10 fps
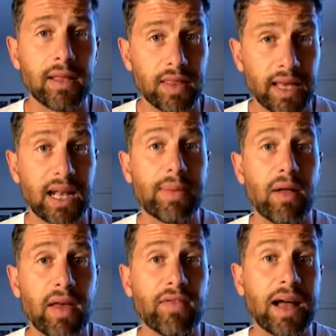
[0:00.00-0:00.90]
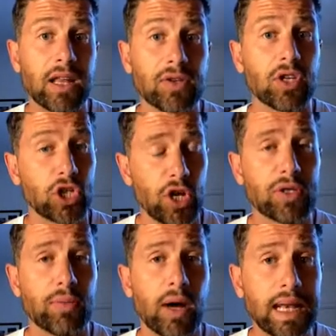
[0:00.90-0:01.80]
thinking about their values, the
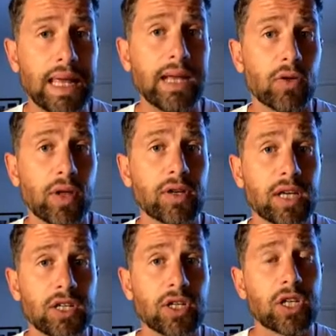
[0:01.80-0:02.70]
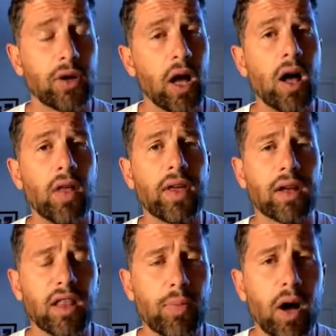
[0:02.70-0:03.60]
tutor might lead on those sessions. So I think
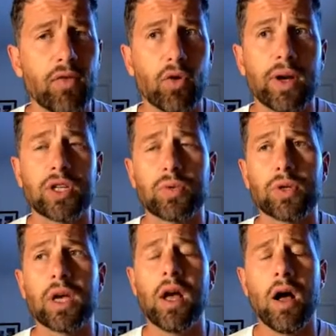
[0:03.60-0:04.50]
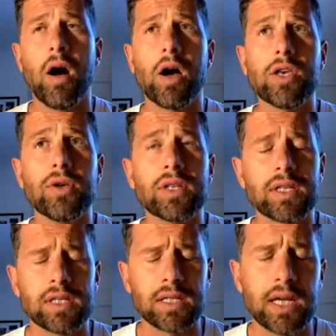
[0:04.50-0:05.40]
another part of your questions was, I use
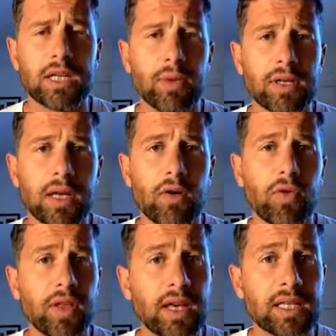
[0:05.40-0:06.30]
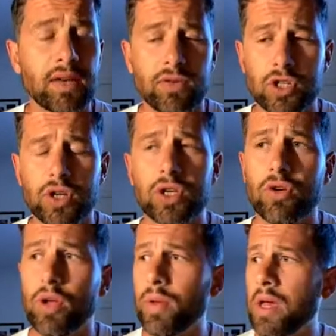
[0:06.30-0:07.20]
this as a teacher myself with a year 7 tutor
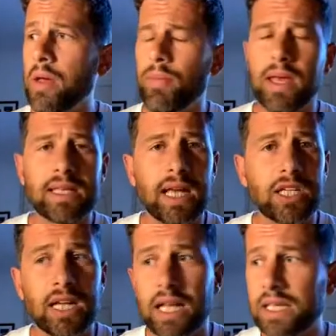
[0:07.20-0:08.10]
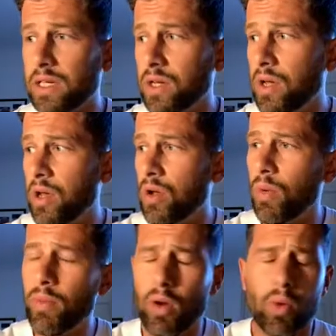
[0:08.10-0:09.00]
group, lesson.
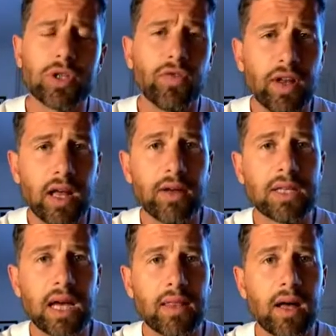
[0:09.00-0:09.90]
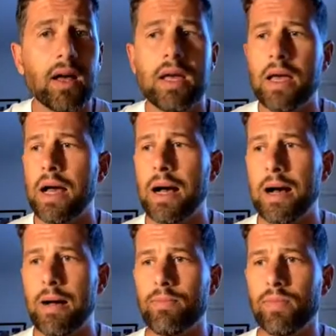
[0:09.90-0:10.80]
We might watch a video together,
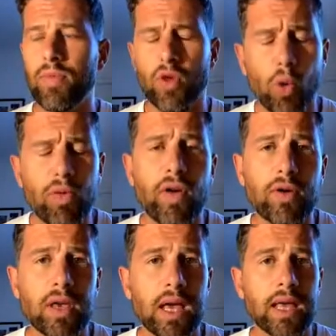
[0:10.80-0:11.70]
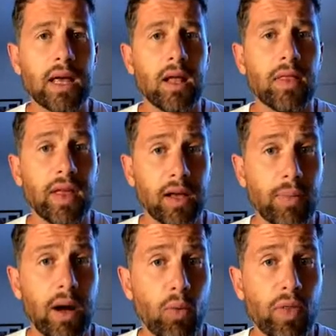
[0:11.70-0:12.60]
thought-provoking, think
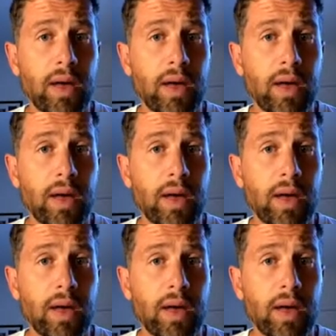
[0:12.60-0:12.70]
about what